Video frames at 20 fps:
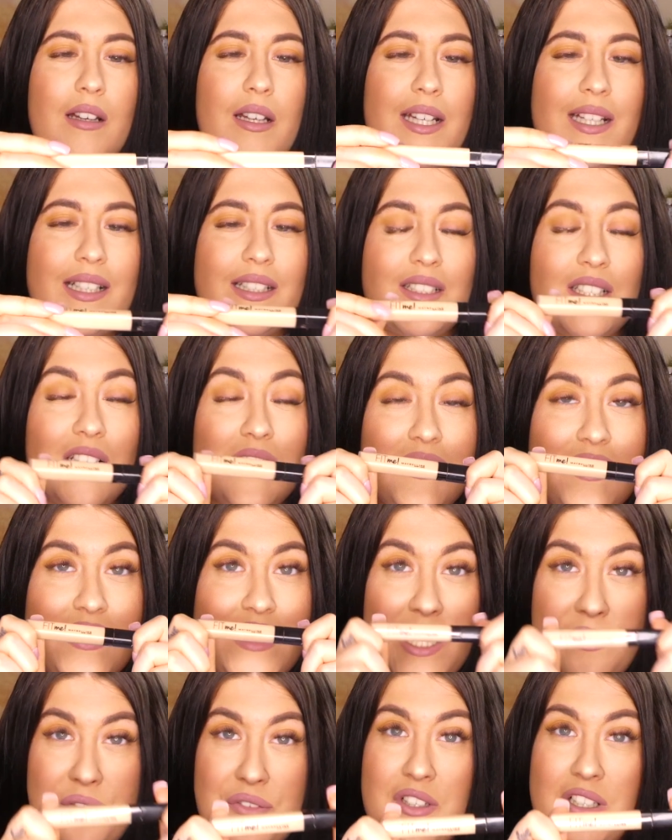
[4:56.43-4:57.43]
It's
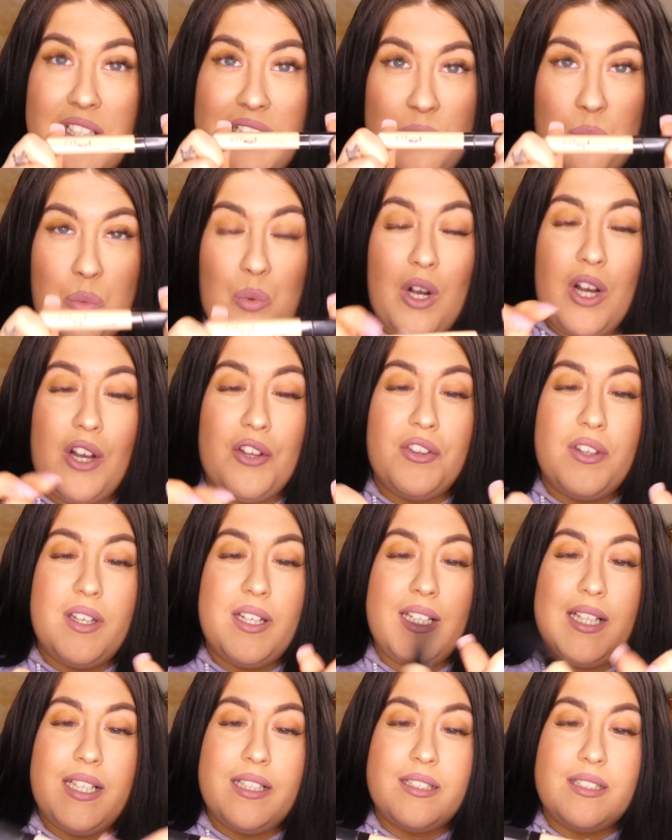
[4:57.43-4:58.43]
definitely worth
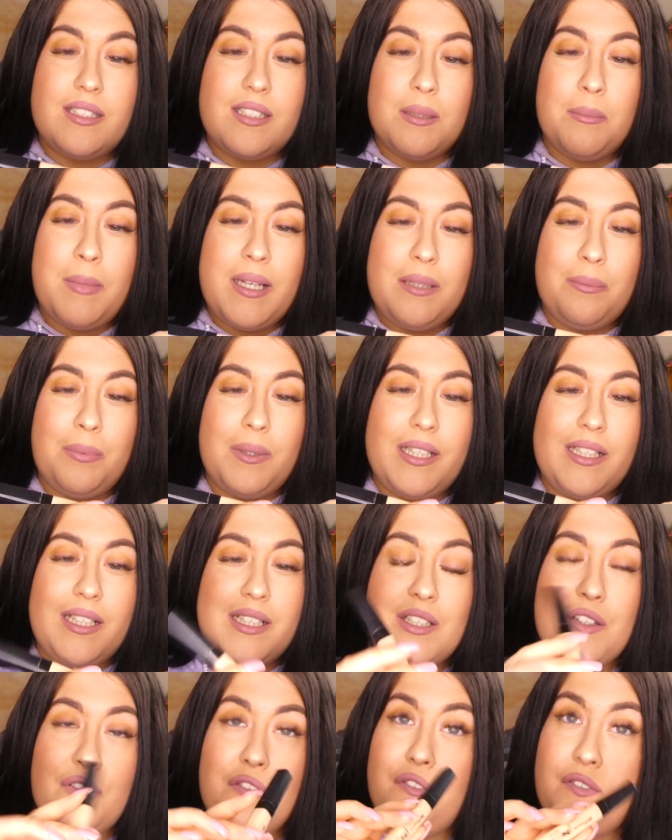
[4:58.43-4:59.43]
it. It's the
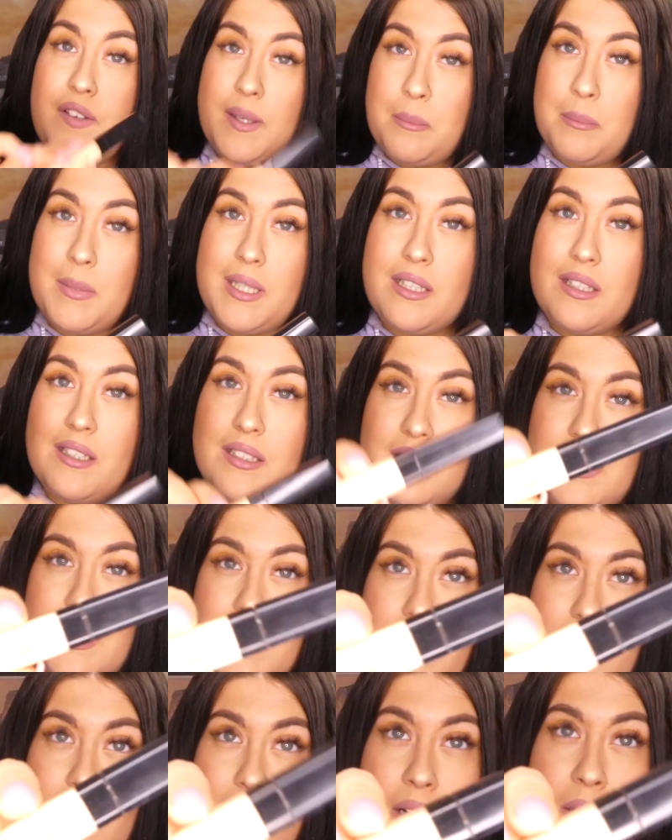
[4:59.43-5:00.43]
Maybelline Fit Me
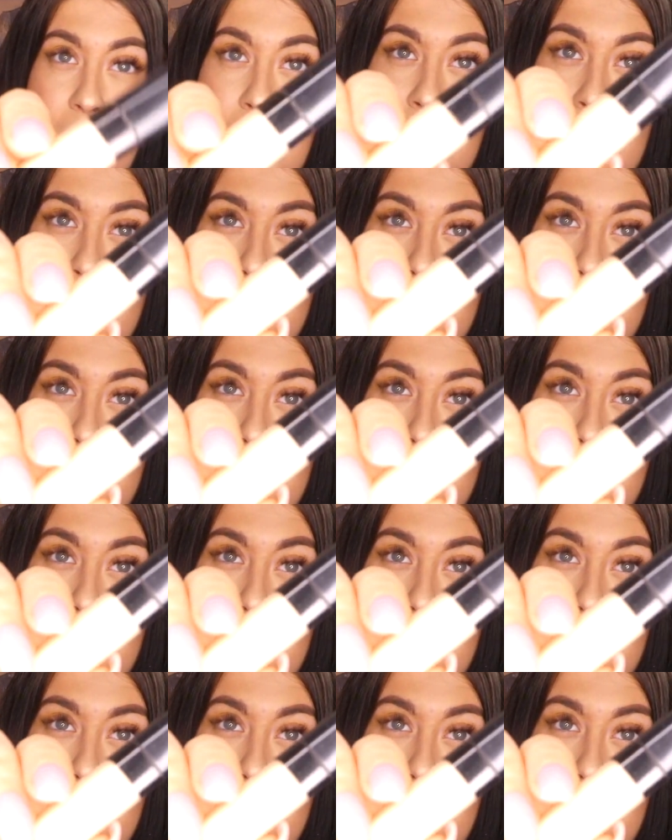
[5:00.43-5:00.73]
Concealer.